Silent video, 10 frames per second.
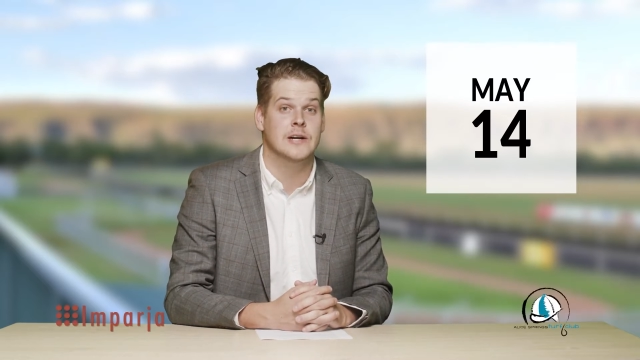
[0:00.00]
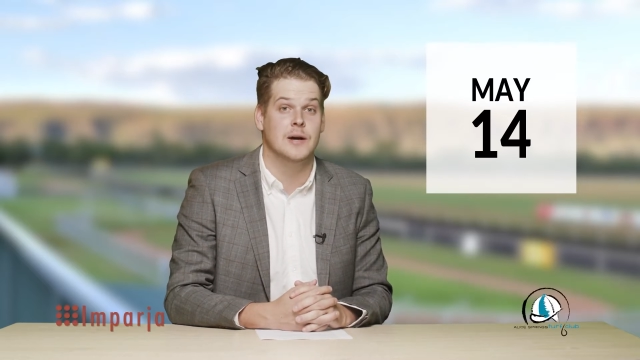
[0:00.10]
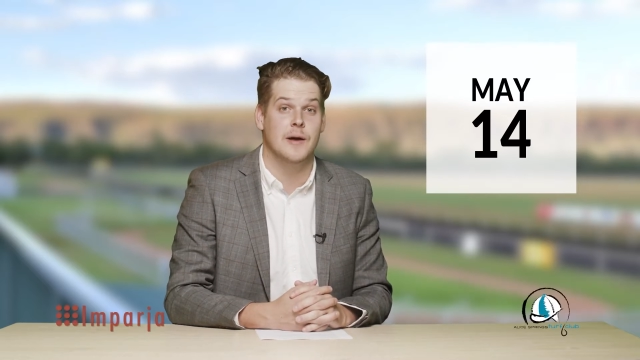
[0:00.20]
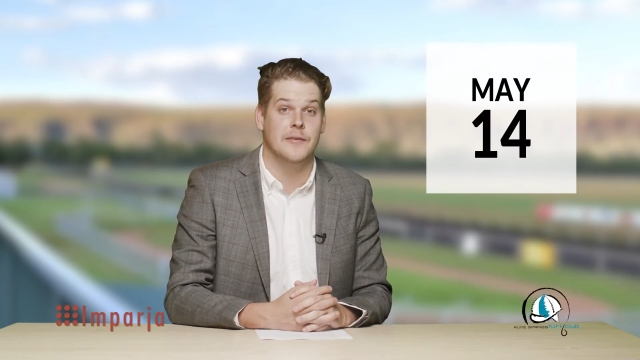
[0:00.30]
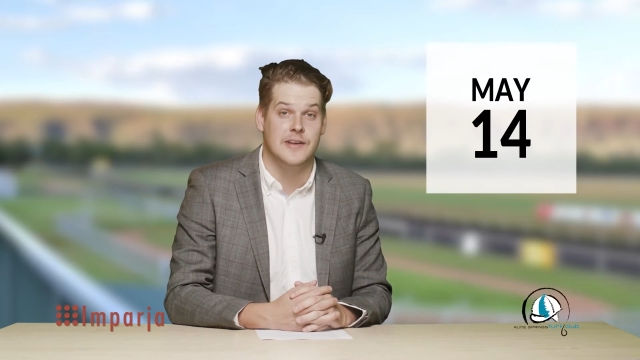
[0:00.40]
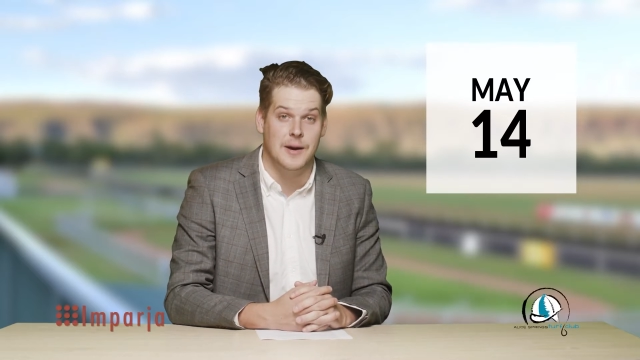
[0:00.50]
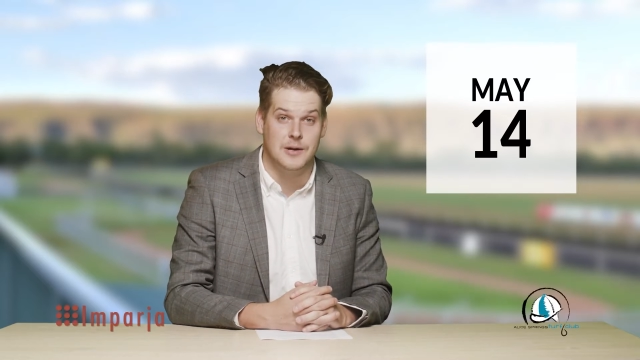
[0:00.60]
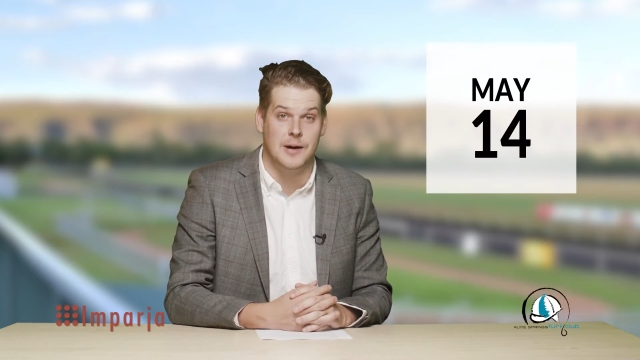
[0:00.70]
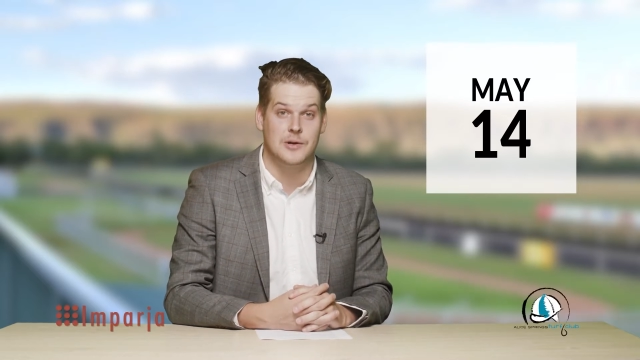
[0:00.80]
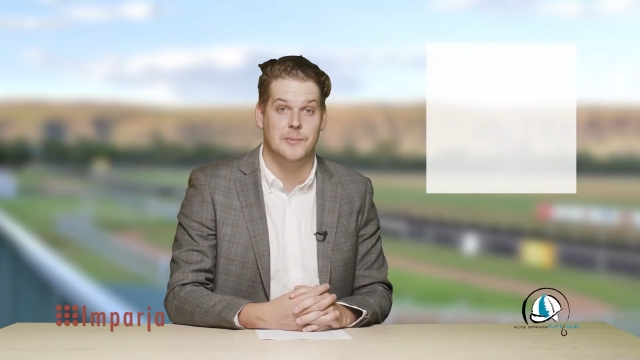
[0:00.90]
about the
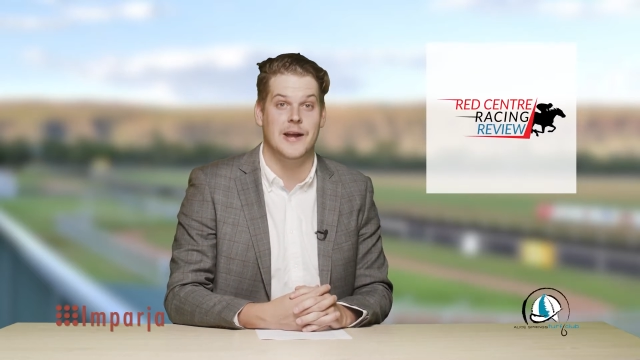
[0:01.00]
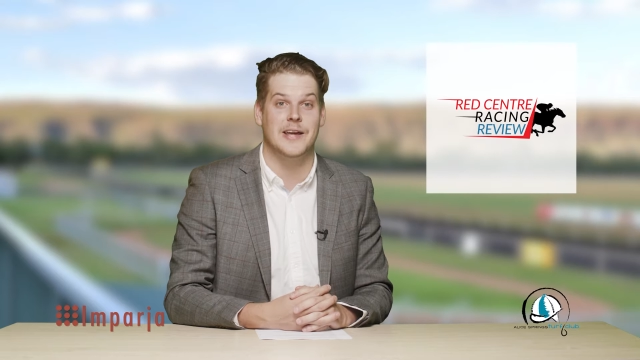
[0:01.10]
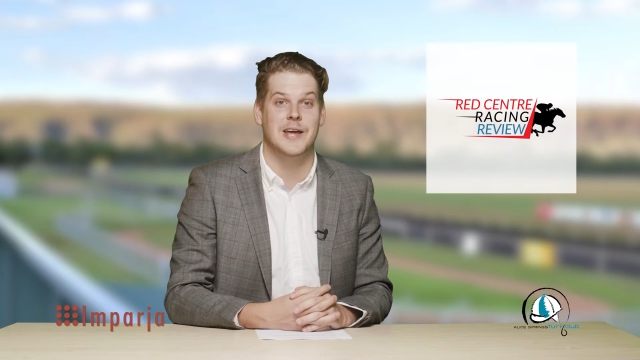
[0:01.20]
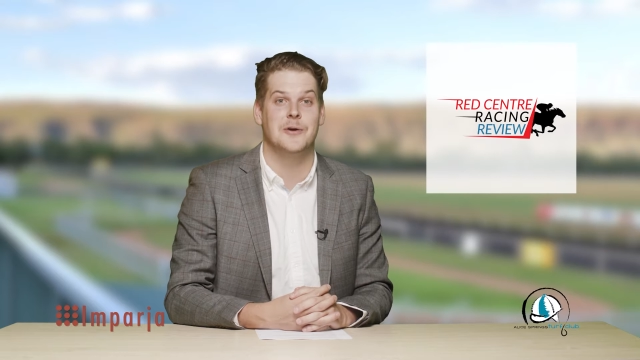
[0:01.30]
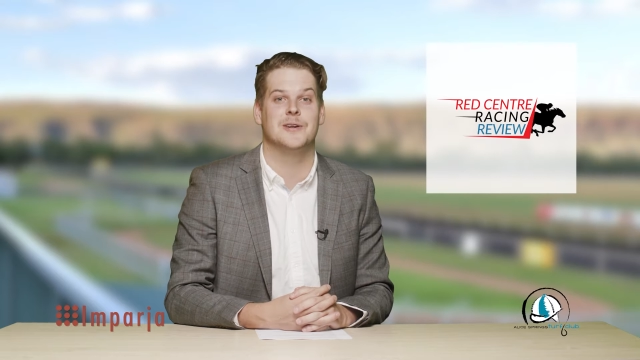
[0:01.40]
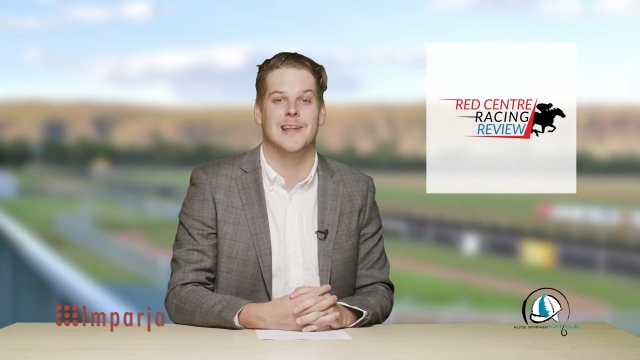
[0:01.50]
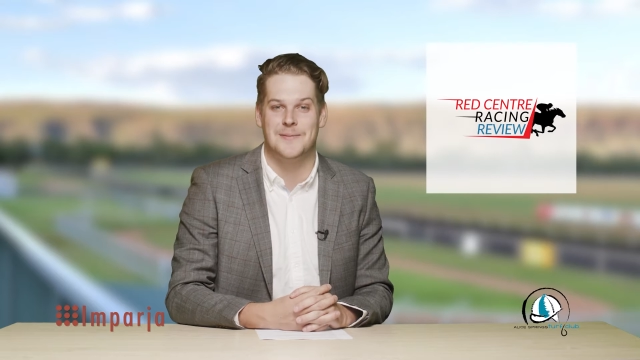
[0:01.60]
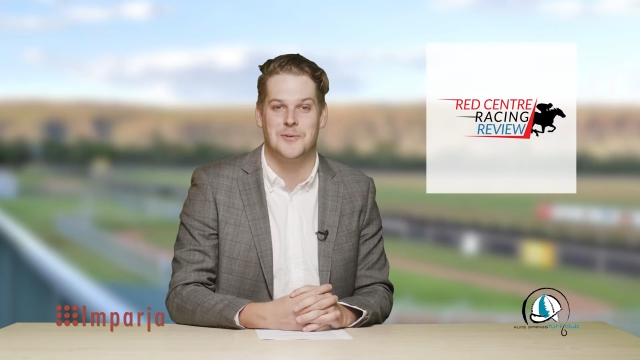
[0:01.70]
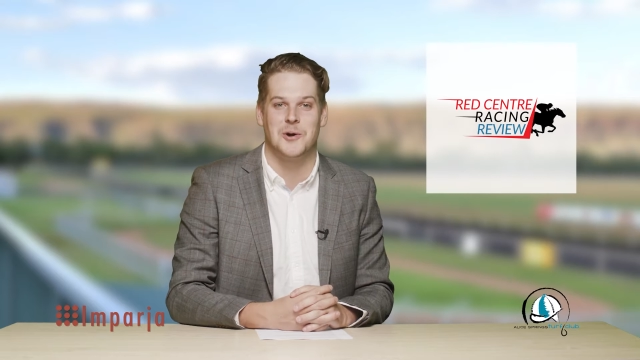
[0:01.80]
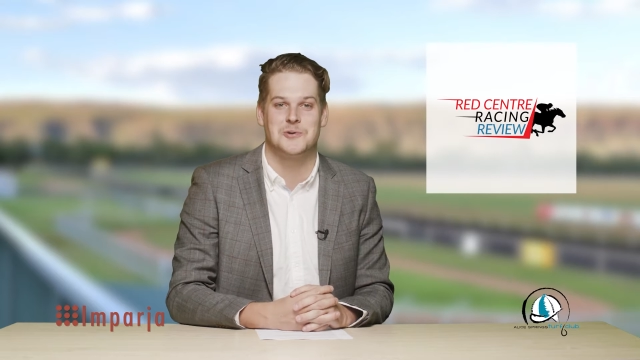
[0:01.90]
upcoming meeting here at
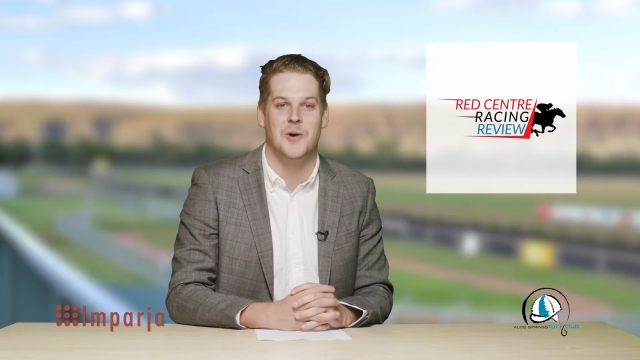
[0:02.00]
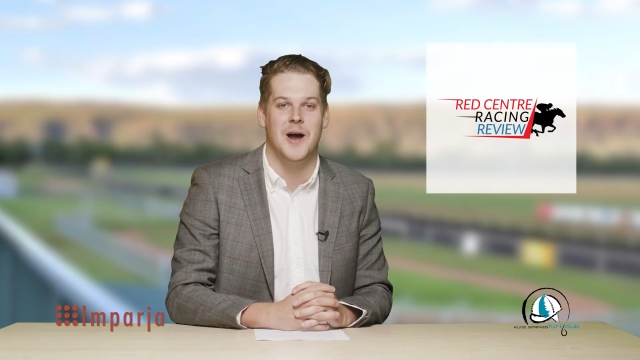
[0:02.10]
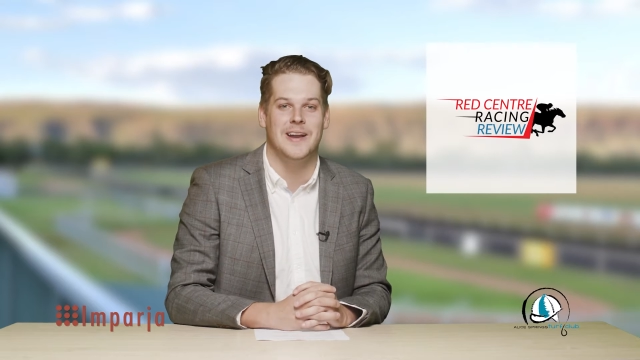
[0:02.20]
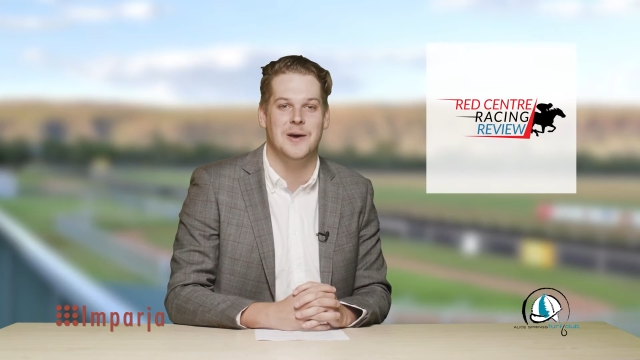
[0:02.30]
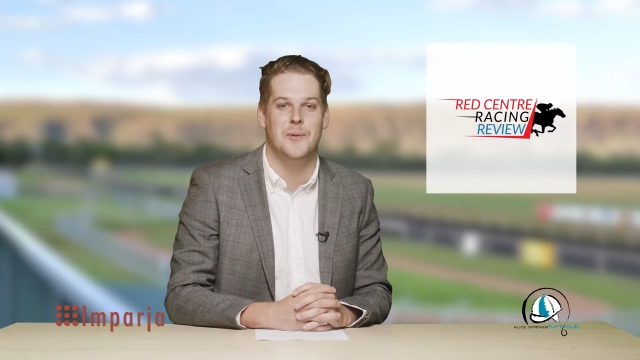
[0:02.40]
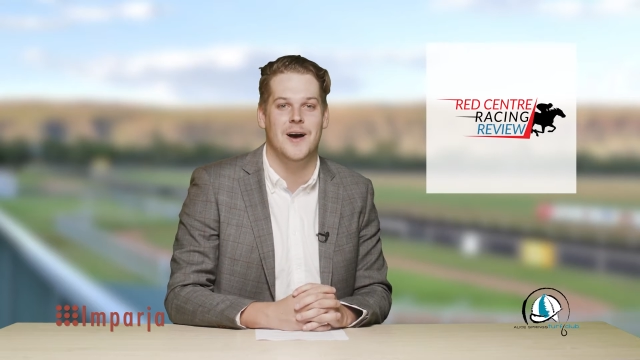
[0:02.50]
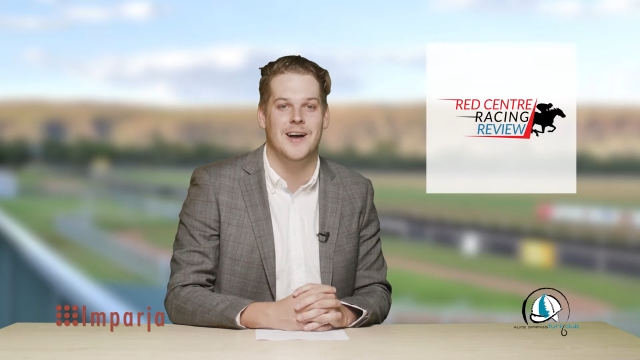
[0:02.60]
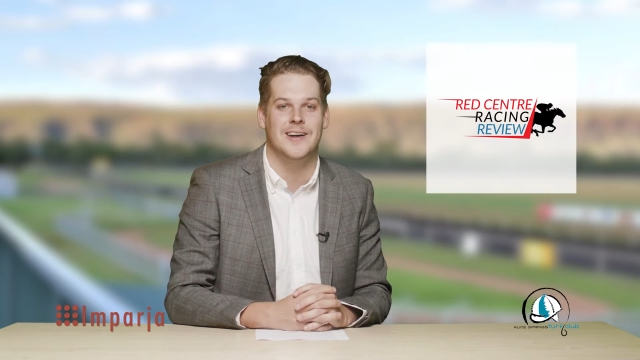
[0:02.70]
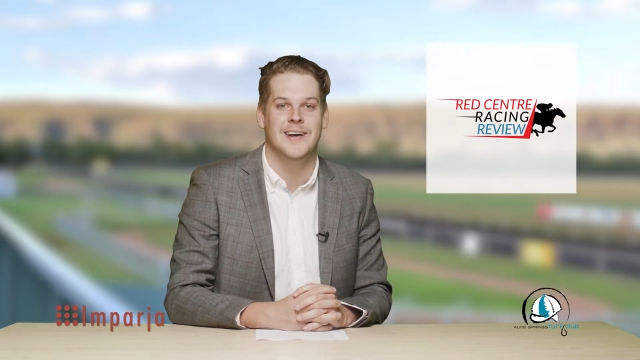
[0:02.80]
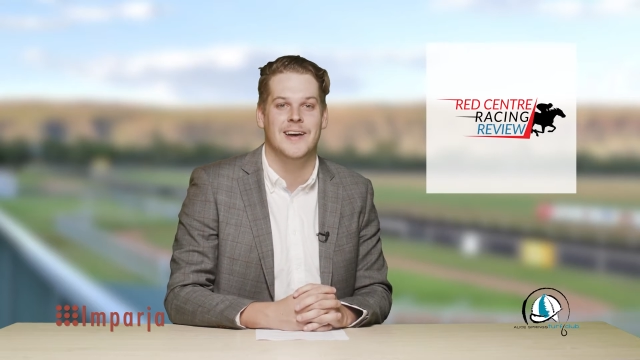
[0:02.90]
Ladbrokes Pioneer Park